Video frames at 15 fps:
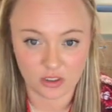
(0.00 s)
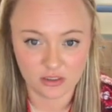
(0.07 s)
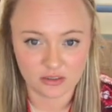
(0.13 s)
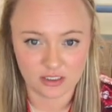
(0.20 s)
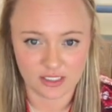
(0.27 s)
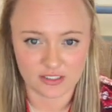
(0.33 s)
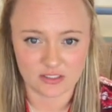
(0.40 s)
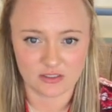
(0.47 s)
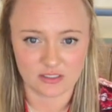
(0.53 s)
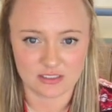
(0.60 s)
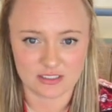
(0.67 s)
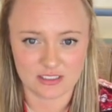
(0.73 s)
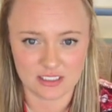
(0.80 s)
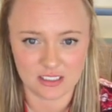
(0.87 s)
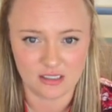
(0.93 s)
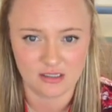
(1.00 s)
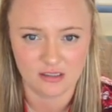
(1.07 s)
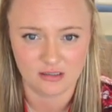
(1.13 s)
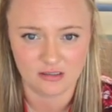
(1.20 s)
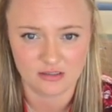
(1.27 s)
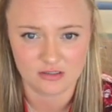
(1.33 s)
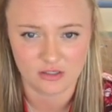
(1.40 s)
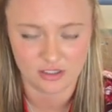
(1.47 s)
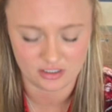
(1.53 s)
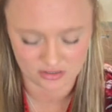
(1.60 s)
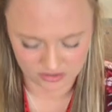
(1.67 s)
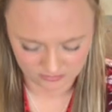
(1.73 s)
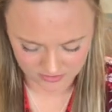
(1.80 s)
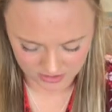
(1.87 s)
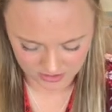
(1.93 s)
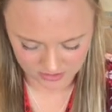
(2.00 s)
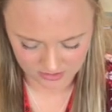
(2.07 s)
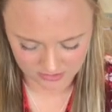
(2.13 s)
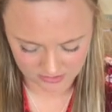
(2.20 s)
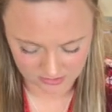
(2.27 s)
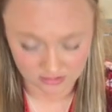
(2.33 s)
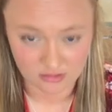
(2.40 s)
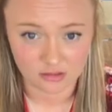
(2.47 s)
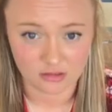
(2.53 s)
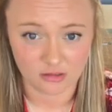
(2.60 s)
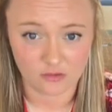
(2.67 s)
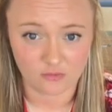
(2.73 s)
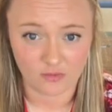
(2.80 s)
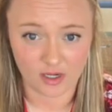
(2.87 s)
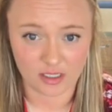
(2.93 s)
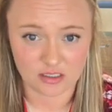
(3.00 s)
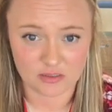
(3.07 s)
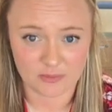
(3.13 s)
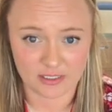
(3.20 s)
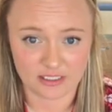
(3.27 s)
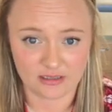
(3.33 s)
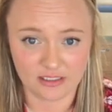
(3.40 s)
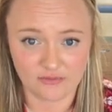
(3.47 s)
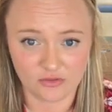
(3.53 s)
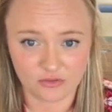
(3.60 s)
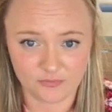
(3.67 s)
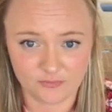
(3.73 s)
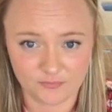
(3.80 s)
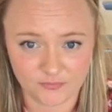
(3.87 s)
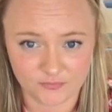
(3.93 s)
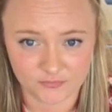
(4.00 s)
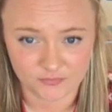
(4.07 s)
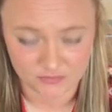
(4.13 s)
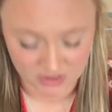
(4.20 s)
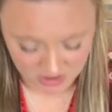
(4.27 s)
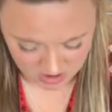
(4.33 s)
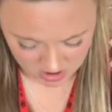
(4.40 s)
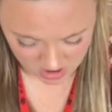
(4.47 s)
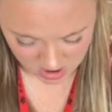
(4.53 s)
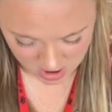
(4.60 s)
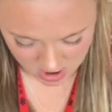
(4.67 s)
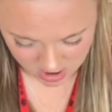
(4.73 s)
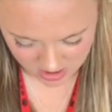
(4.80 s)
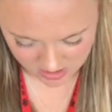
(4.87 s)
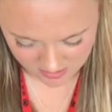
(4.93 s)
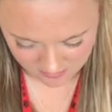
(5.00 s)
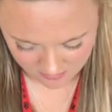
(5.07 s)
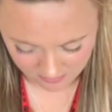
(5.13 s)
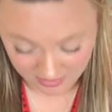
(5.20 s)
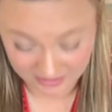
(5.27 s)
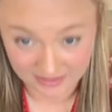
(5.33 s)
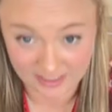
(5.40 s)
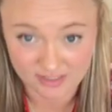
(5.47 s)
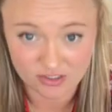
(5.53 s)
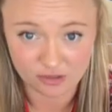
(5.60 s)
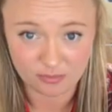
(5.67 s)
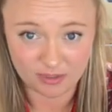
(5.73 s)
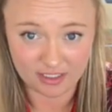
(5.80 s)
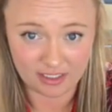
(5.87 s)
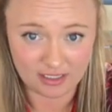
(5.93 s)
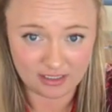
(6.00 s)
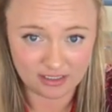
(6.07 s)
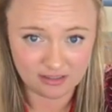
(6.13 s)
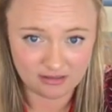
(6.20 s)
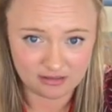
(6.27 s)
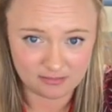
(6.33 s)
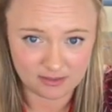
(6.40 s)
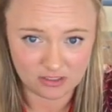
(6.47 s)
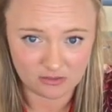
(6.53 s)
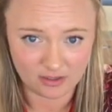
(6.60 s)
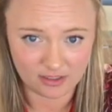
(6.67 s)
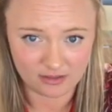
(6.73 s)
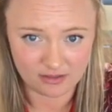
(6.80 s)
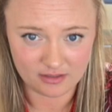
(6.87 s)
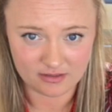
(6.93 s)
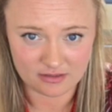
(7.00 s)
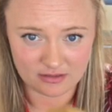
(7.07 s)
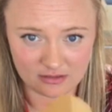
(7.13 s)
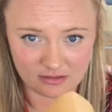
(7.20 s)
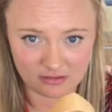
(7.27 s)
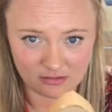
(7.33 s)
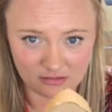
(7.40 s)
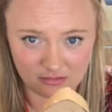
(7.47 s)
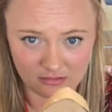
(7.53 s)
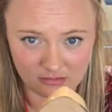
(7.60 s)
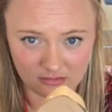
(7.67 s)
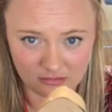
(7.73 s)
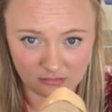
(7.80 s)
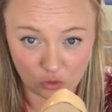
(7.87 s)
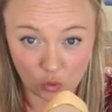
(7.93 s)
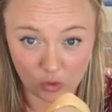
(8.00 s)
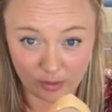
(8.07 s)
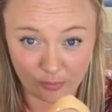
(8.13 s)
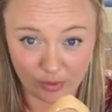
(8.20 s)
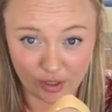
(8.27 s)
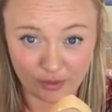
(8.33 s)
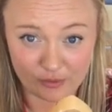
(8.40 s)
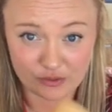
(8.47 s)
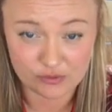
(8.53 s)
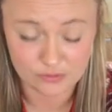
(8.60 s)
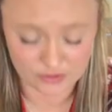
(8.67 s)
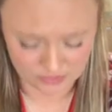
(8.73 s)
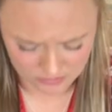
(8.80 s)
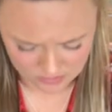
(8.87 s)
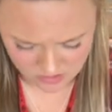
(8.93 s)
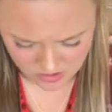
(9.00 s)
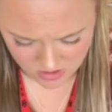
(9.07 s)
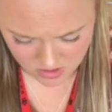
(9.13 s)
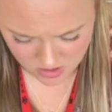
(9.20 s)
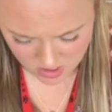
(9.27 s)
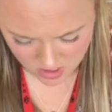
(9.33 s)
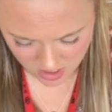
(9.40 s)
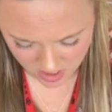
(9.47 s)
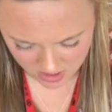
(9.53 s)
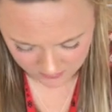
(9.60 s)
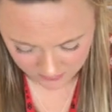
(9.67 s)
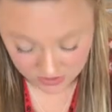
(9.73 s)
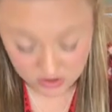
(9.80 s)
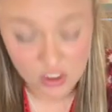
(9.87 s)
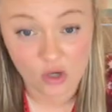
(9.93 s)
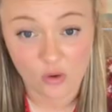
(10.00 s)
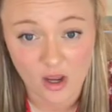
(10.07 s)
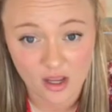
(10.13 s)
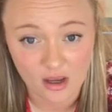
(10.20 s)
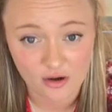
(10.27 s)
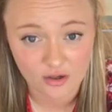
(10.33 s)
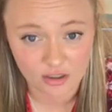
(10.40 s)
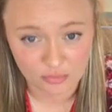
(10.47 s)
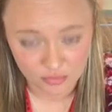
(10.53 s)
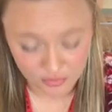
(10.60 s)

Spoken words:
wall. As you can see, it's already 2 inches, right? It's pretty level. My lanes are pretty clean, to be quite honest. Quite proud of this one. So I already